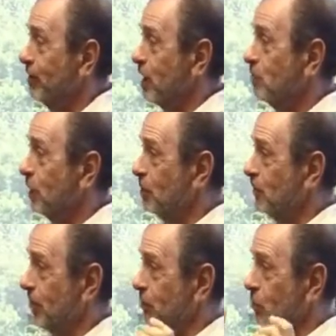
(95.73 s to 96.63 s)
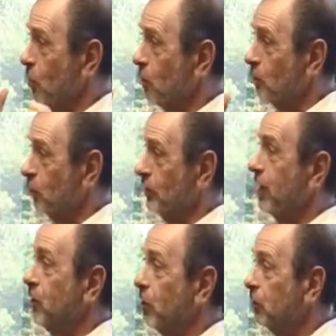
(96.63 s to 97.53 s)
taped up, that you open one
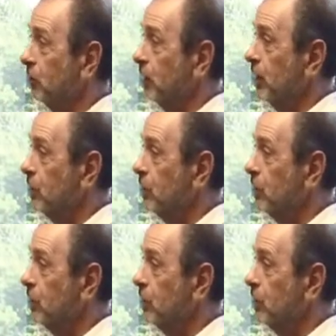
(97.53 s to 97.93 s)
day, hopefully,